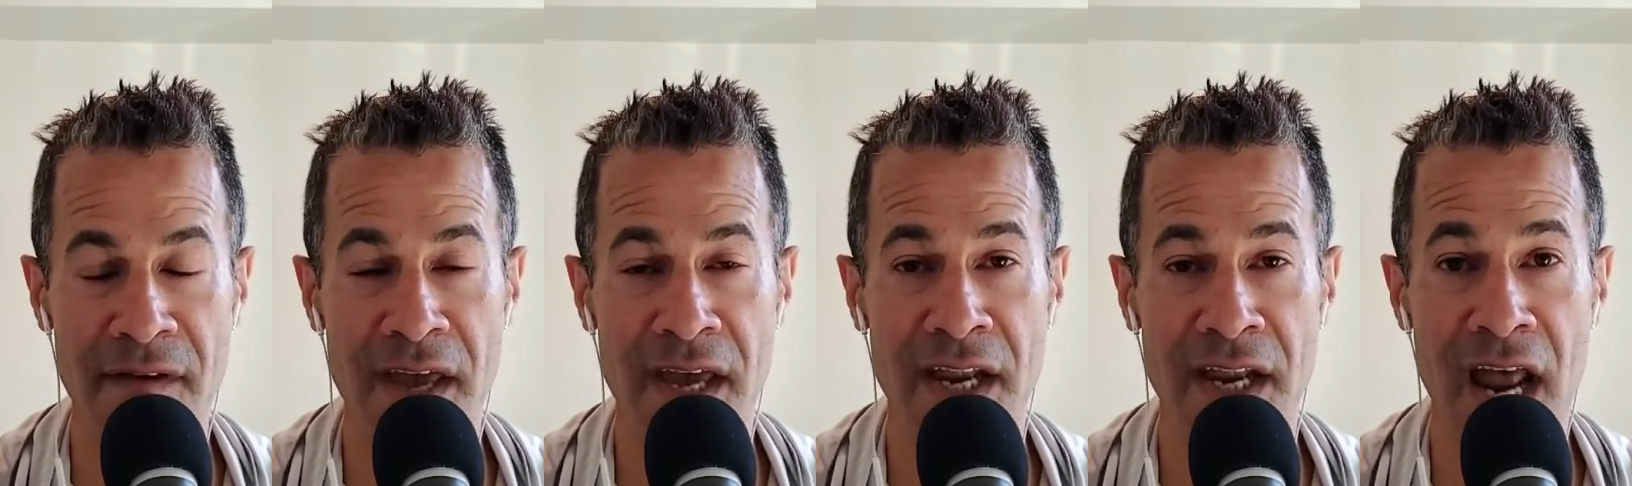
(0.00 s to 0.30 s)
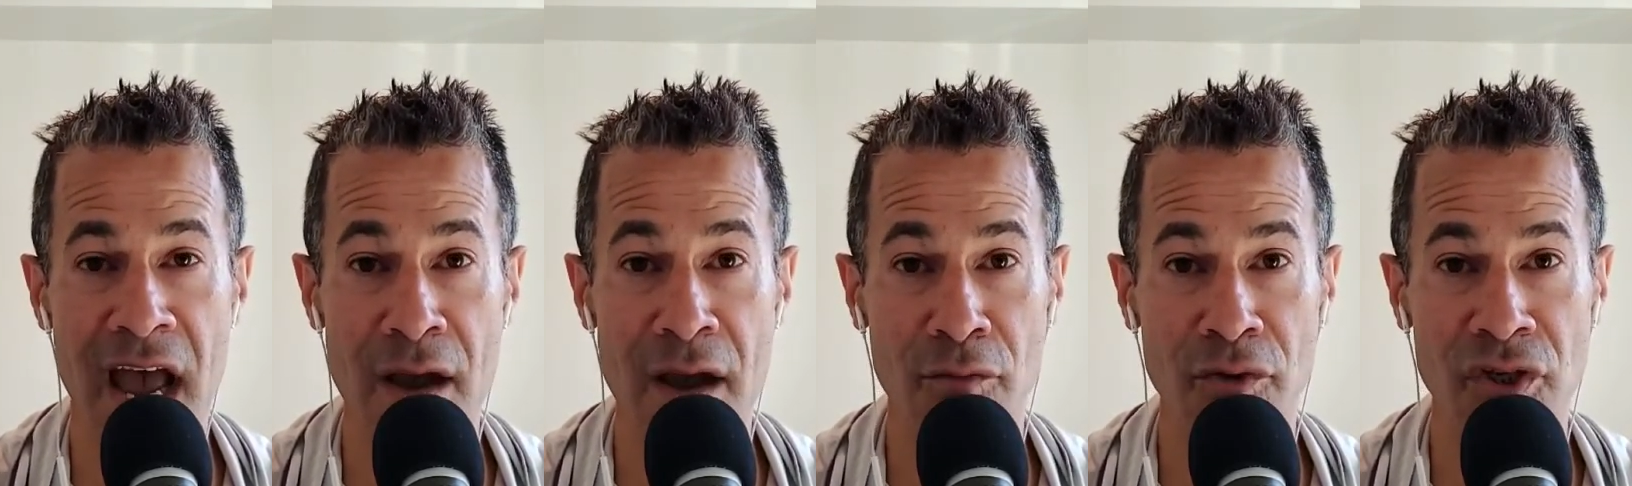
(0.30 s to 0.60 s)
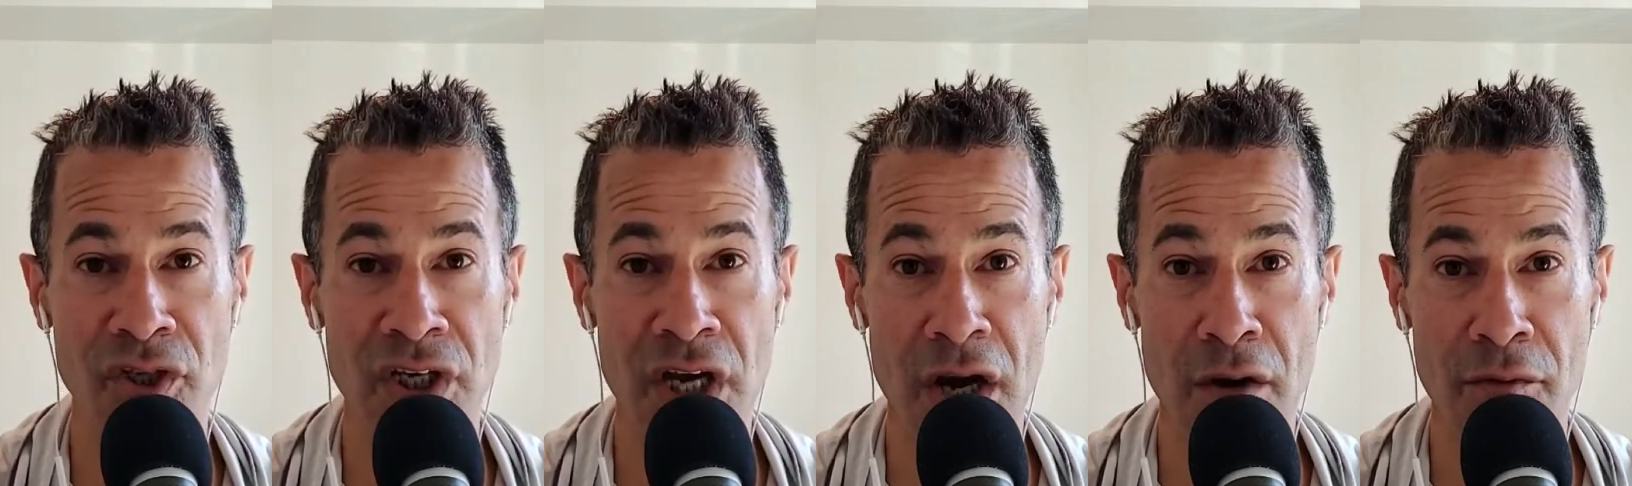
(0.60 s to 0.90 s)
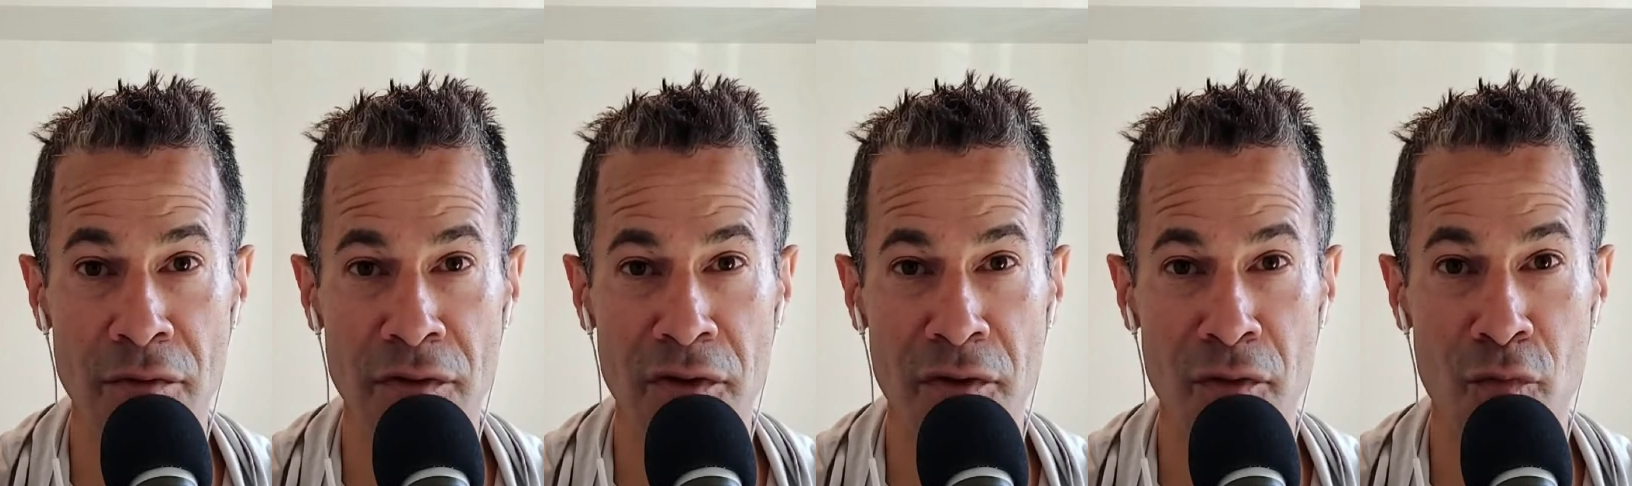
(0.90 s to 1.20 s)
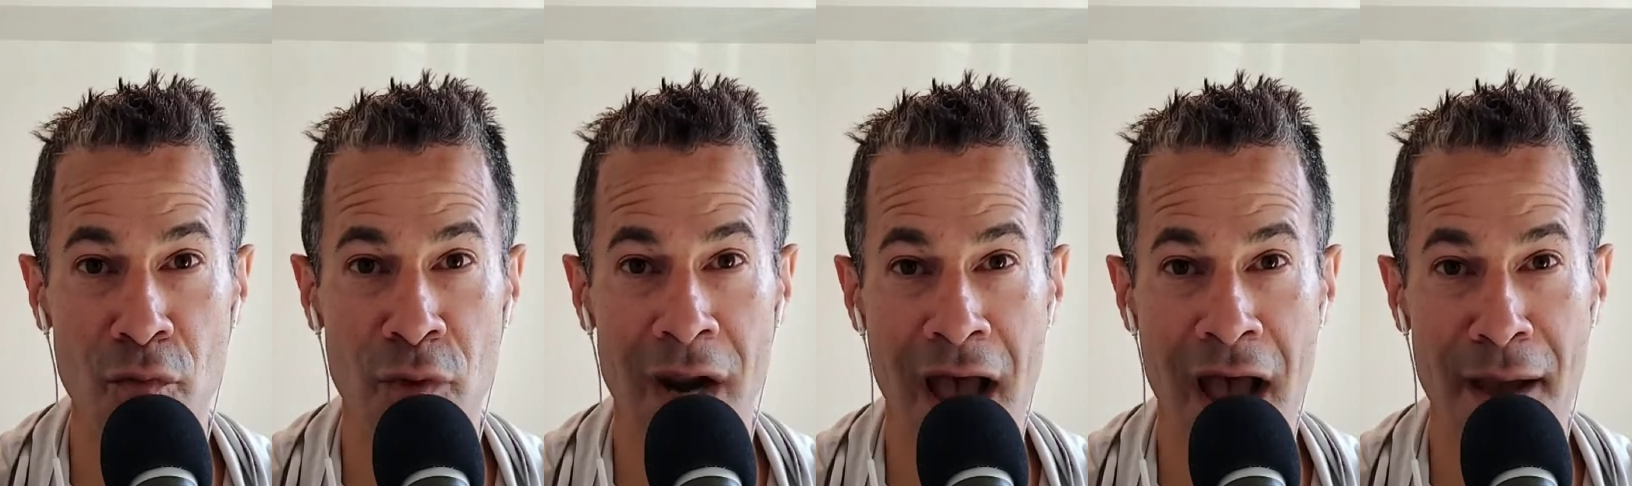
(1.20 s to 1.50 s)
and I will share with you
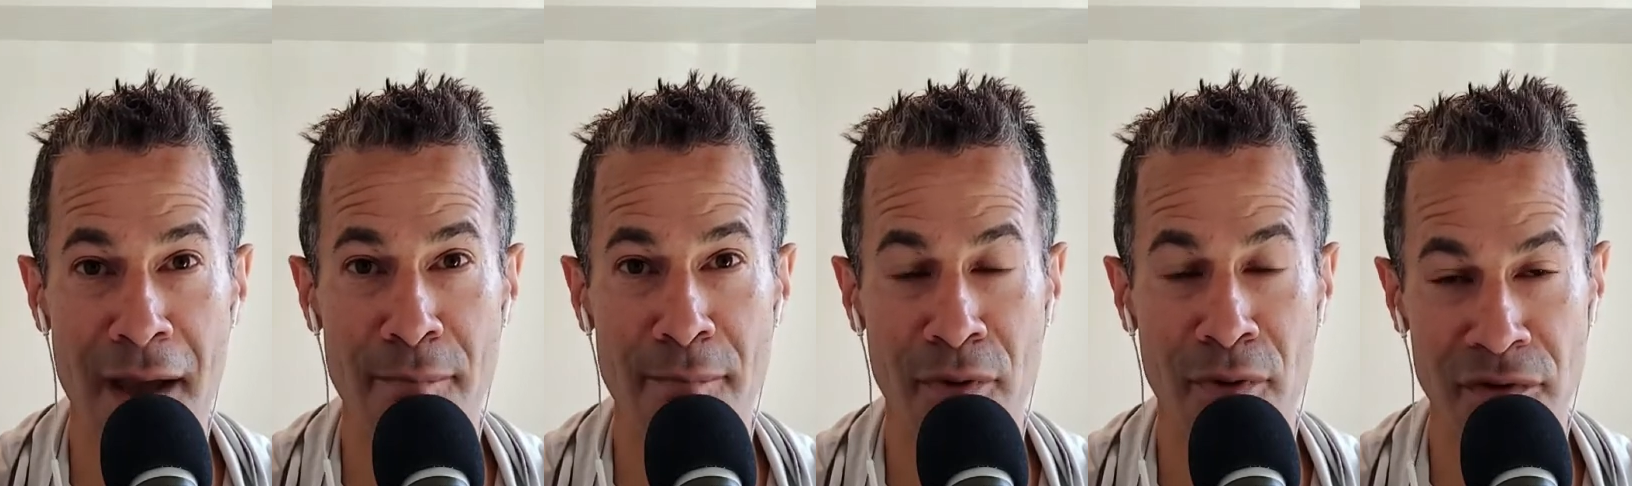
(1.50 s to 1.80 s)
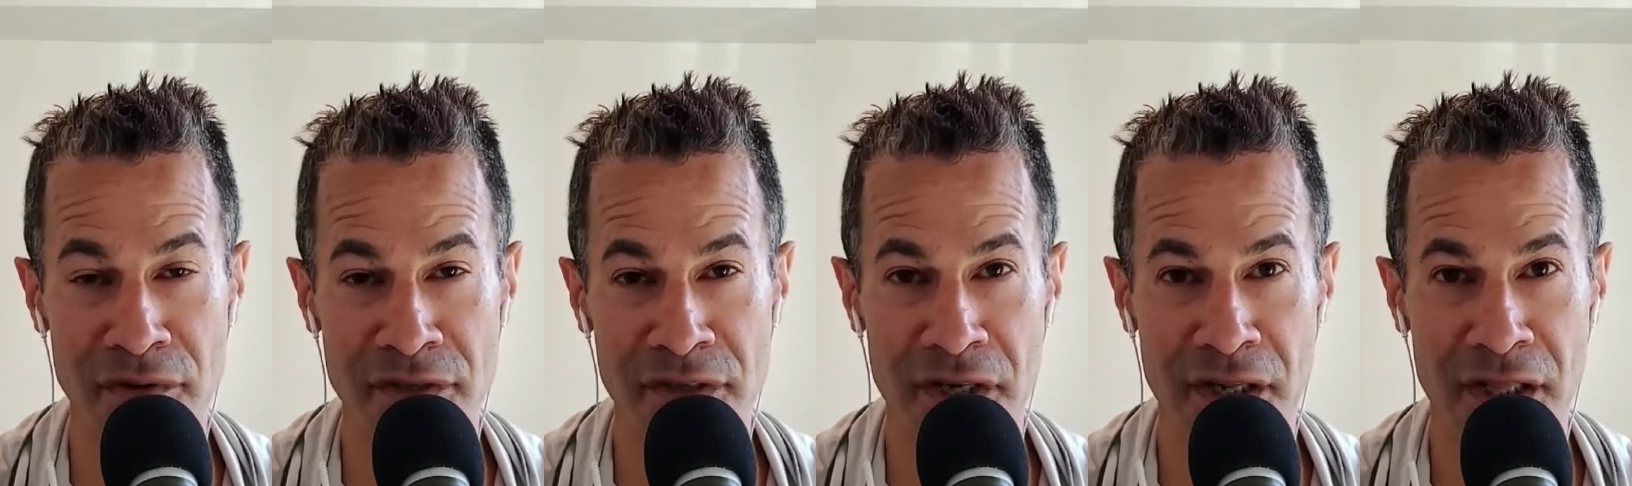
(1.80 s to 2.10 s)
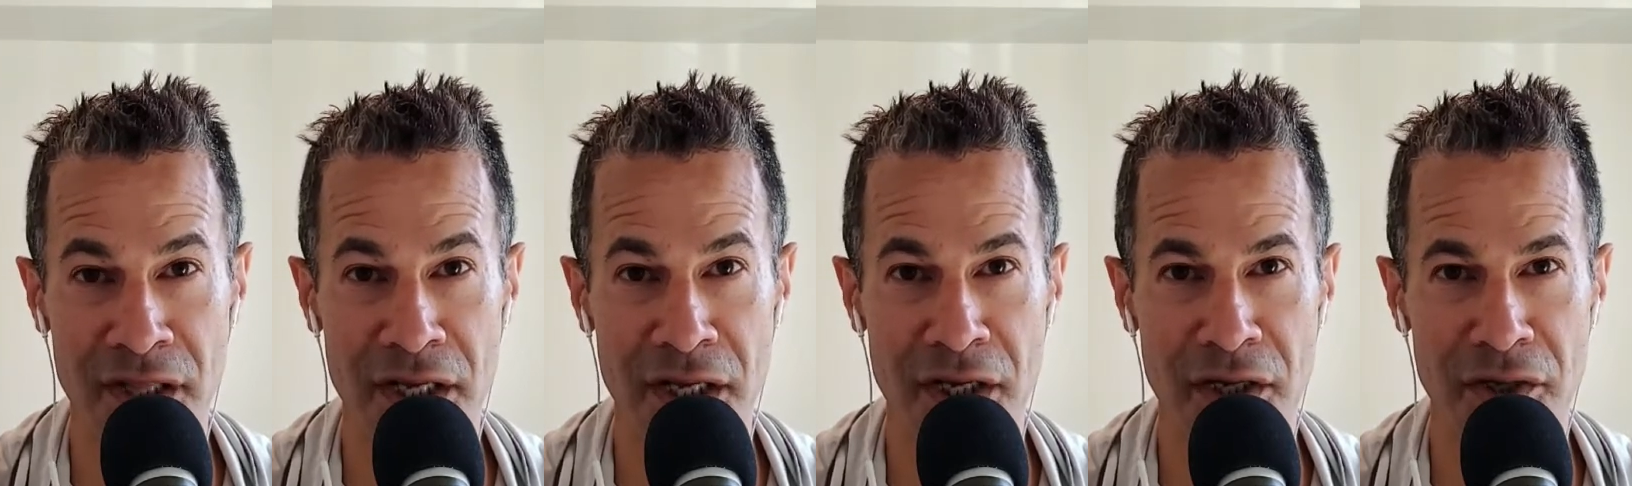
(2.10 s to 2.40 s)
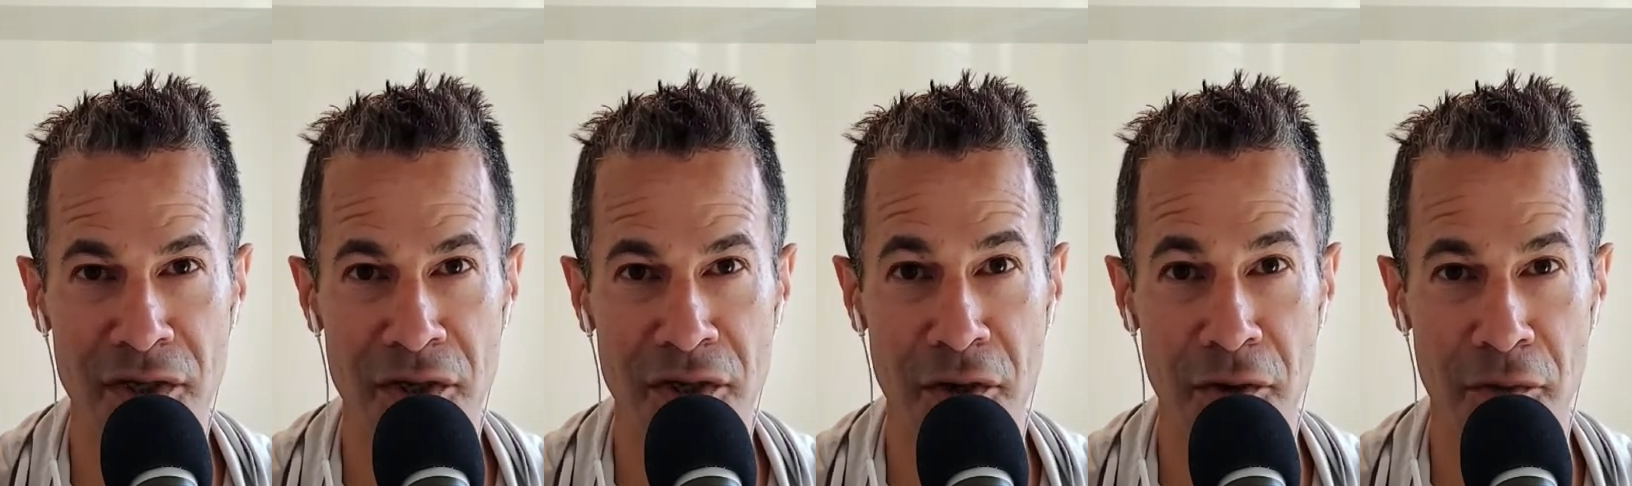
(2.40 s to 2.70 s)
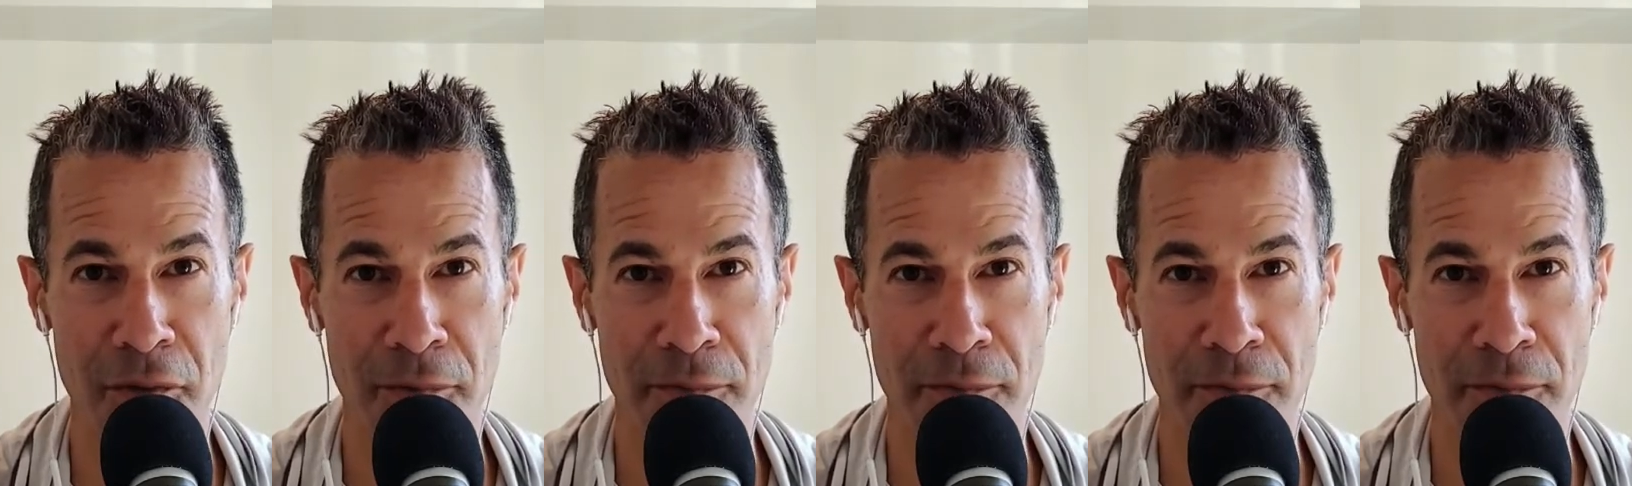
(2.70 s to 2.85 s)
what I personally do.